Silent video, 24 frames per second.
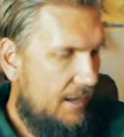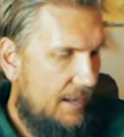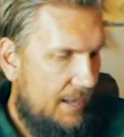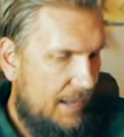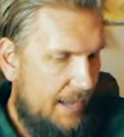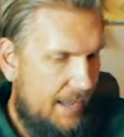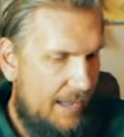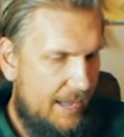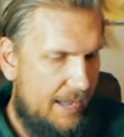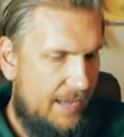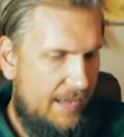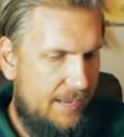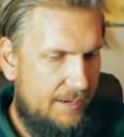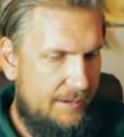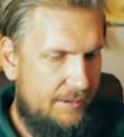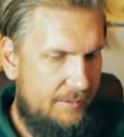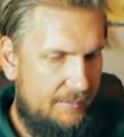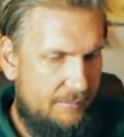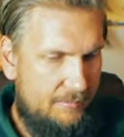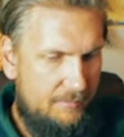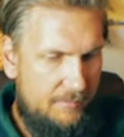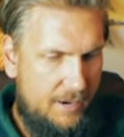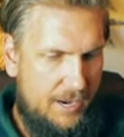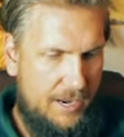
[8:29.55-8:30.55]

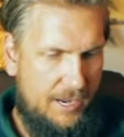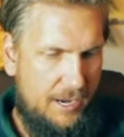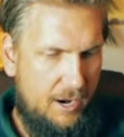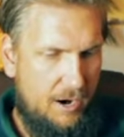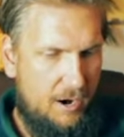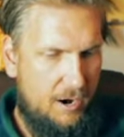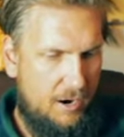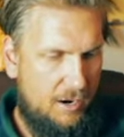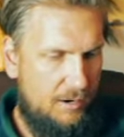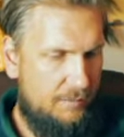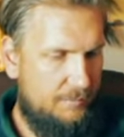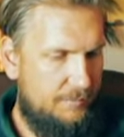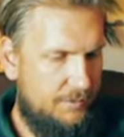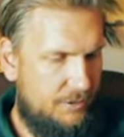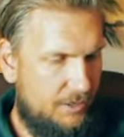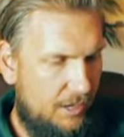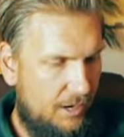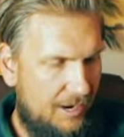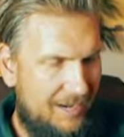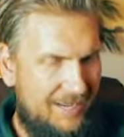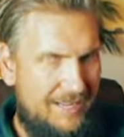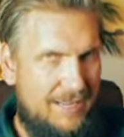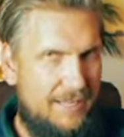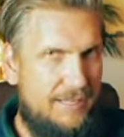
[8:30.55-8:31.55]
And my arms
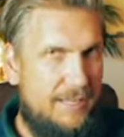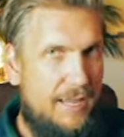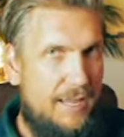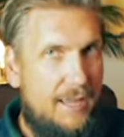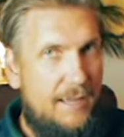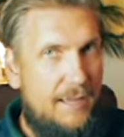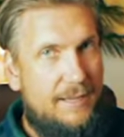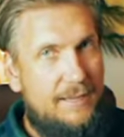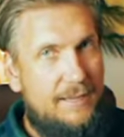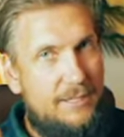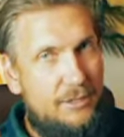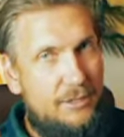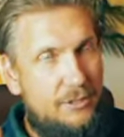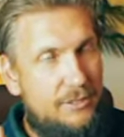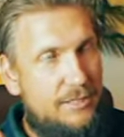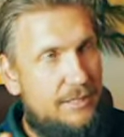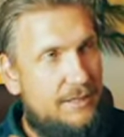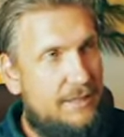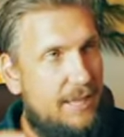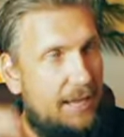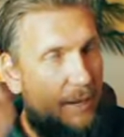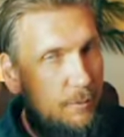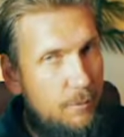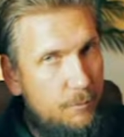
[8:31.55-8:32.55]
are... Because here's the
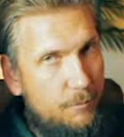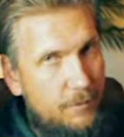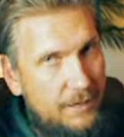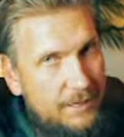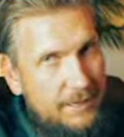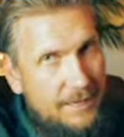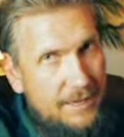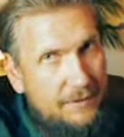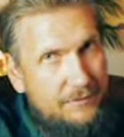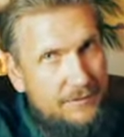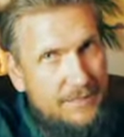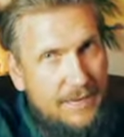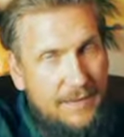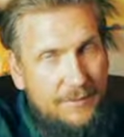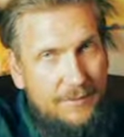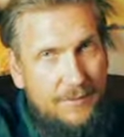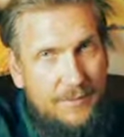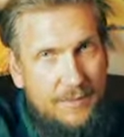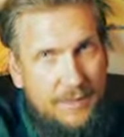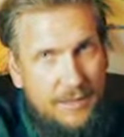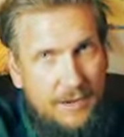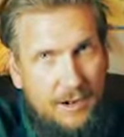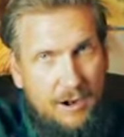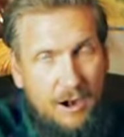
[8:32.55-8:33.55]
thing. When we lived
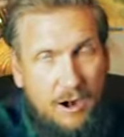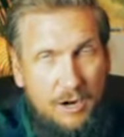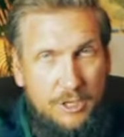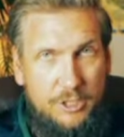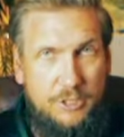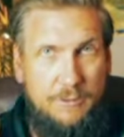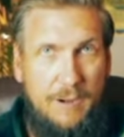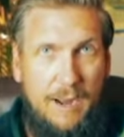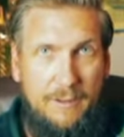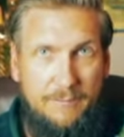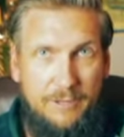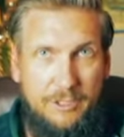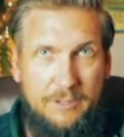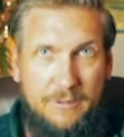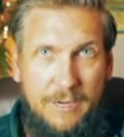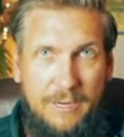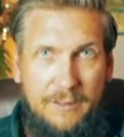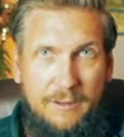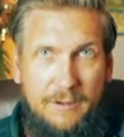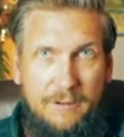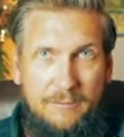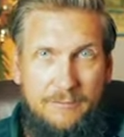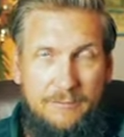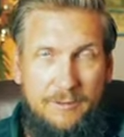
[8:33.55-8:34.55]
in our travel
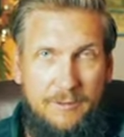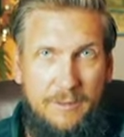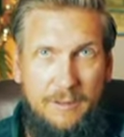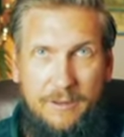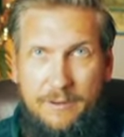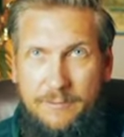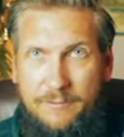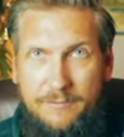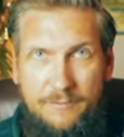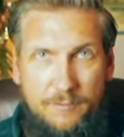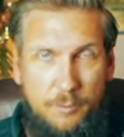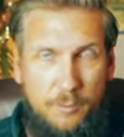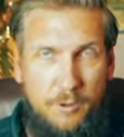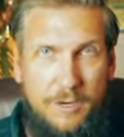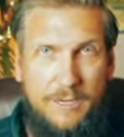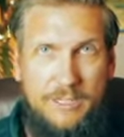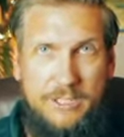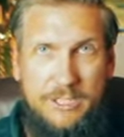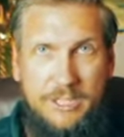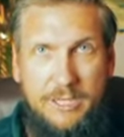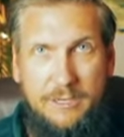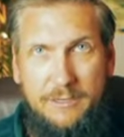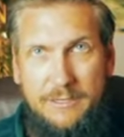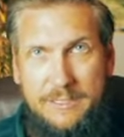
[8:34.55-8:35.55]
trailer for the
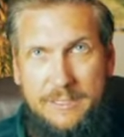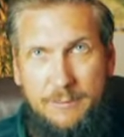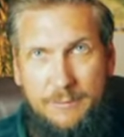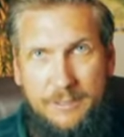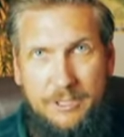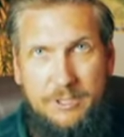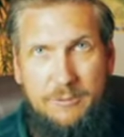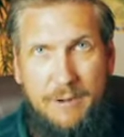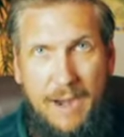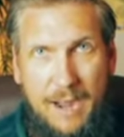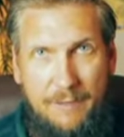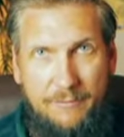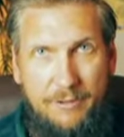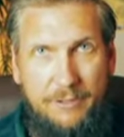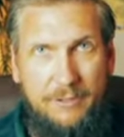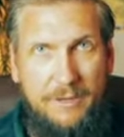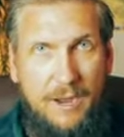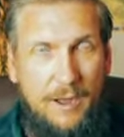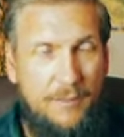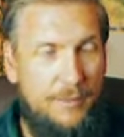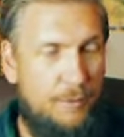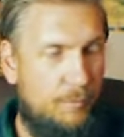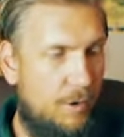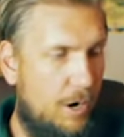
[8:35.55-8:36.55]
4-ish years that we traveled
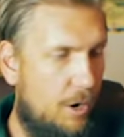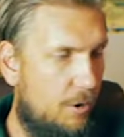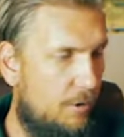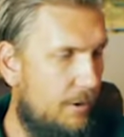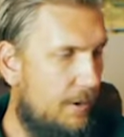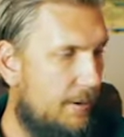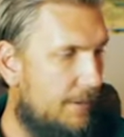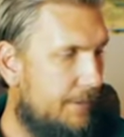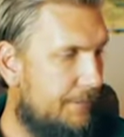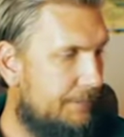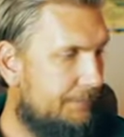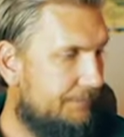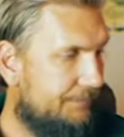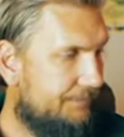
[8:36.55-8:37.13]
on the road,